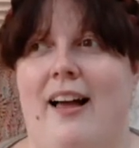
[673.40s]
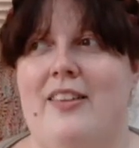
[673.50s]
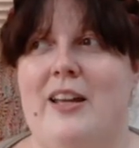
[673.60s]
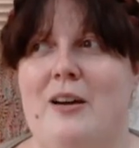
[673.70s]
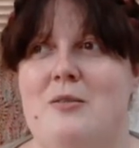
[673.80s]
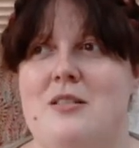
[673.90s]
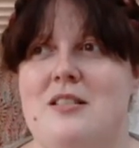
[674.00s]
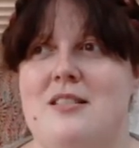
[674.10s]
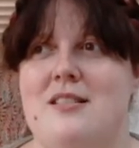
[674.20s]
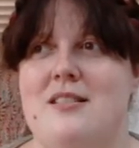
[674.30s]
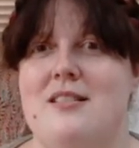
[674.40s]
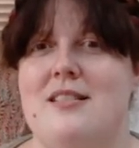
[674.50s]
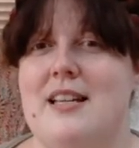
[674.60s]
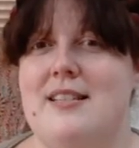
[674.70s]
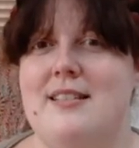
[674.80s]
think I was
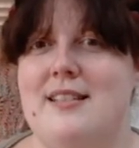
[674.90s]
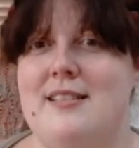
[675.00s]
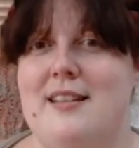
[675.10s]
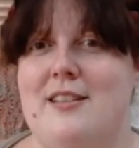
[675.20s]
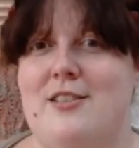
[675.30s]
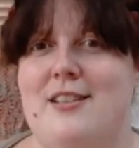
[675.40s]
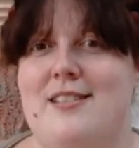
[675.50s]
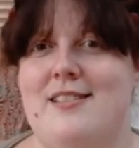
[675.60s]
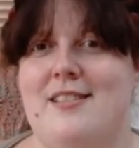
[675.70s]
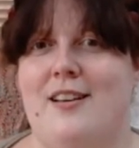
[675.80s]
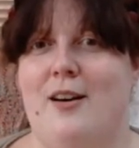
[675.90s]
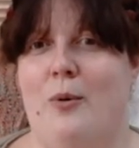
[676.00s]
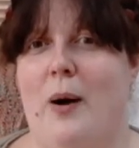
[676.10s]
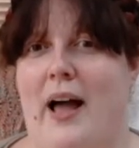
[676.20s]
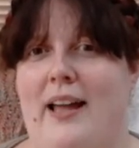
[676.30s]
60 stitches
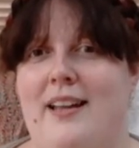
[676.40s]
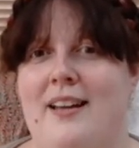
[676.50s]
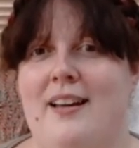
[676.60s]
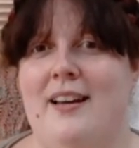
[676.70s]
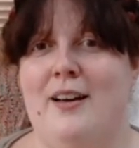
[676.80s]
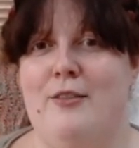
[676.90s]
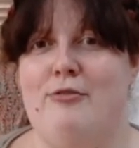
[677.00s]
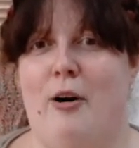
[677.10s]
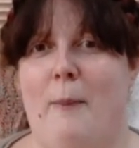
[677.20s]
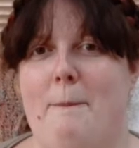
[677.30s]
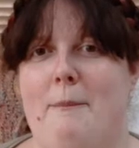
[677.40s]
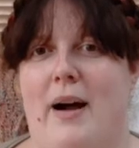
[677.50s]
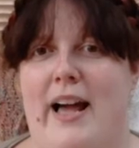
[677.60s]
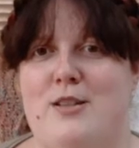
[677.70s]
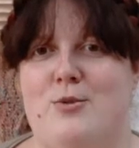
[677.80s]
away from
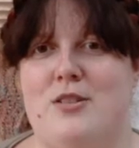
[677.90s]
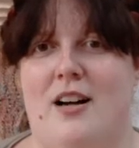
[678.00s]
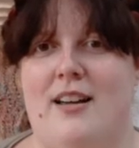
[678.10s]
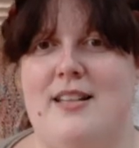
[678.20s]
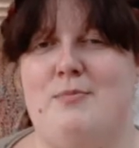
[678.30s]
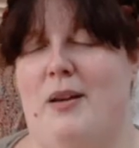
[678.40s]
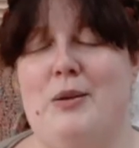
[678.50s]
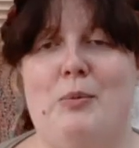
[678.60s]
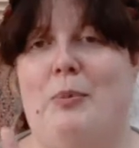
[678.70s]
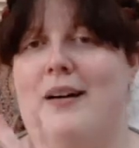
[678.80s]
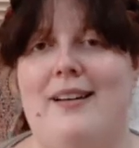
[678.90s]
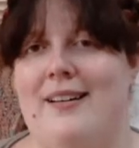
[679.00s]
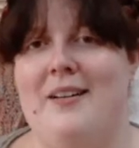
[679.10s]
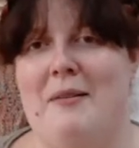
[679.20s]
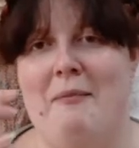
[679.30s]
my actual target this month, but
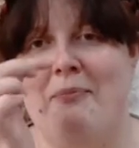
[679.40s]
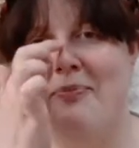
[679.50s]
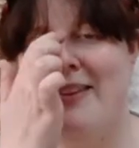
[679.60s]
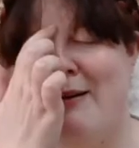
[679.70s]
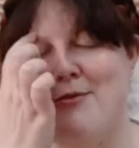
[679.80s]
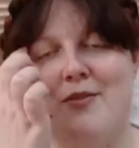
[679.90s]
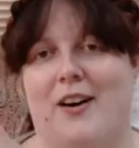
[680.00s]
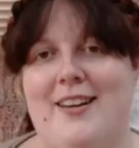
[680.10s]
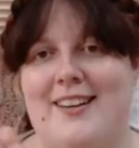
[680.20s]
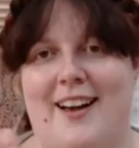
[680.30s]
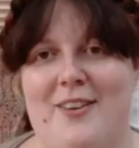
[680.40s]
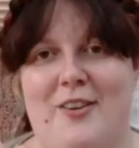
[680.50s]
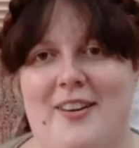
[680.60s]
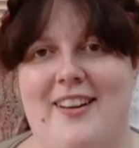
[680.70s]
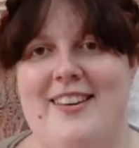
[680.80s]
that was fine. I
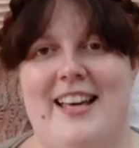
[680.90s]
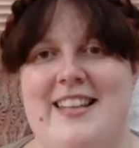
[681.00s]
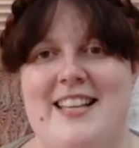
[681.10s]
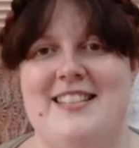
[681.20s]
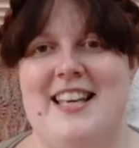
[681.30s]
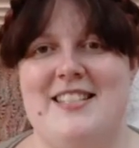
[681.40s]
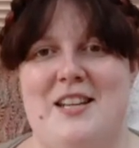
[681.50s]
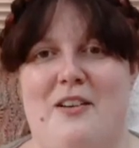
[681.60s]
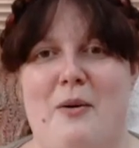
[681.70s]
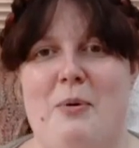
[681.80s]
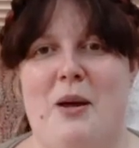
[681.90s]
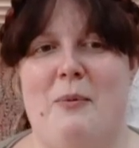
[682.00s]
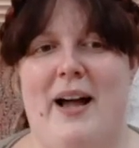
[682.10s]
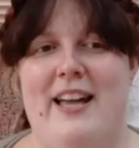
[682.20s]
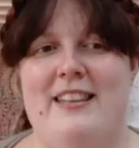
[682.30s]
thought that's enough. I put it
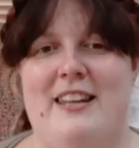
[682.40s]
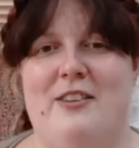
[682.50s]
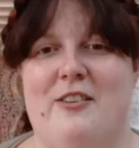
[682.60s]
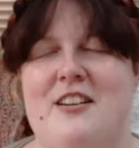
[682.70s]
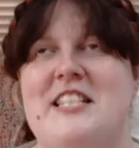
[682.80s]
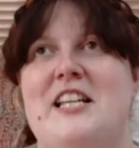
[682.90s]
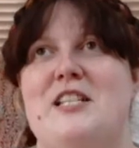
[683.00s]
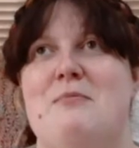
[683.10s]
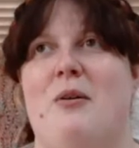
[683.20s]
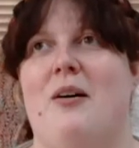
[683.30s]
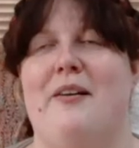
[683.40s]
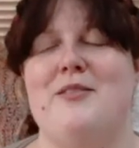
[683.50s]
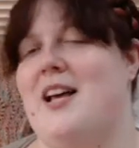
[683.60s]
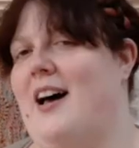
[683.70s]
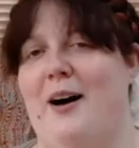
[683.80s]
away and then thought, oh, 60 more, and I
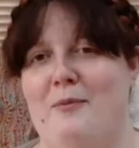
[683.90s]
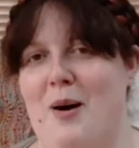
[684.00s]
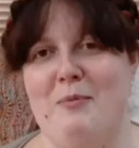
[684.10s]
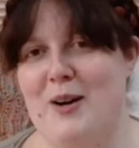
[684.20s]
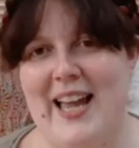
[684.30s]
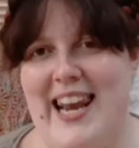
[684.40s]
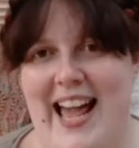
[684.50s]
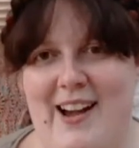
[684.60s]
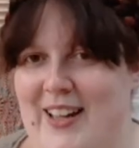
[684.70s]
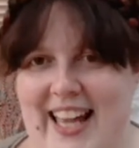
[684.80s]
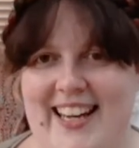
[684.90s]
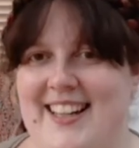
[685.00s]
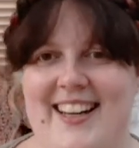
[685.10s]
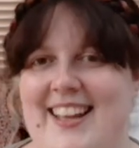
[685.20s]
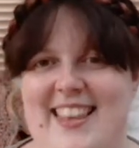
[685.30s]
was like, I'm not getting it out
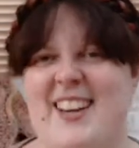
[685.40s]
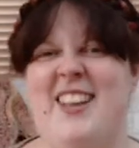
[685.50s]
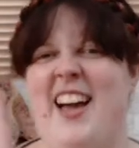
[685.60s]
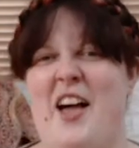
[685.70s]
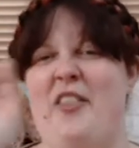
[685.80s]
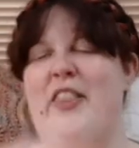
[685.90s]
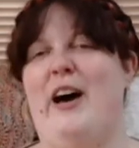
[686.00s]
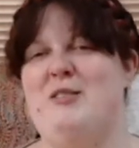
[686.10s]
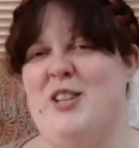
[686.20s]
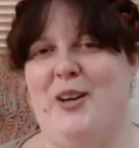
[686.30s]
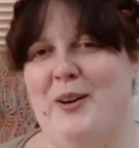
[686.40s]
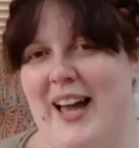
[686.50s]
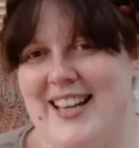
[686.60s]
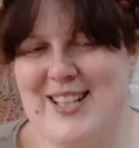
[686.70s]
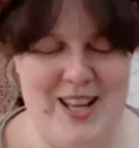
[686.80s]
again. Like that'll do.
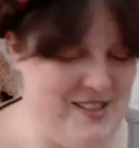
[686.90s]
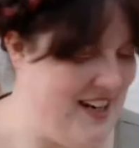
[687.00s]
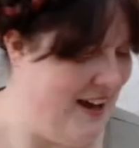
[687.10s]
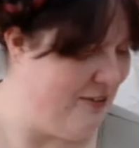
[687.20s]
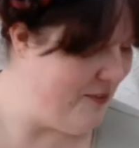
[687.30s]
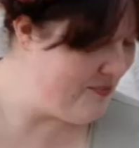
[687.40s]
It's close enough.